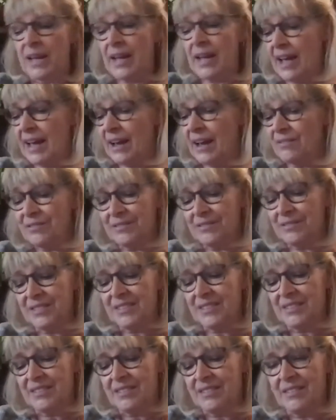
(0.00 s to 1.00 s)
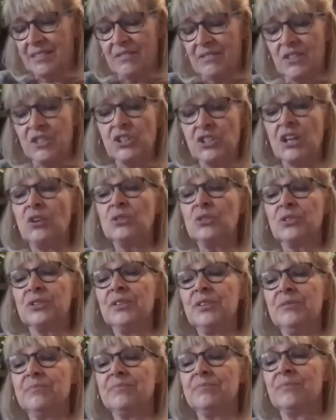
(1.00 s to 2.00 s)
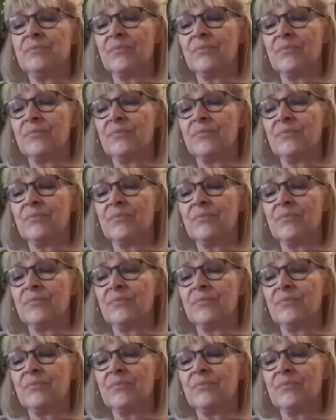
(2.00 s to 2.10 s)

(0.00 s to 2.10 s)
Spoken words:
have, the shelter,